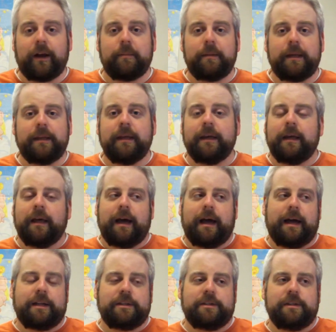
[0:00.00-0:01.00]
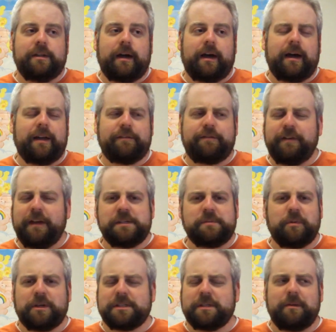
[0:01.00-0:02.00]
I mean, on
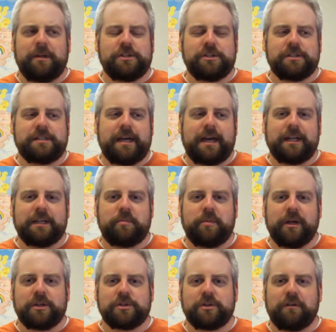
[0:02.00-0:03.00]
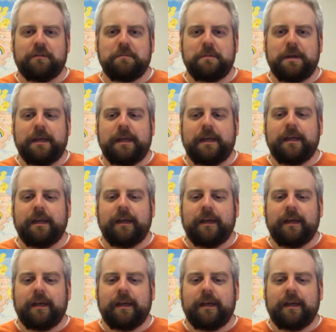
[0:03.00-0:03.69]
Facebook, somebody just tagged a picture of me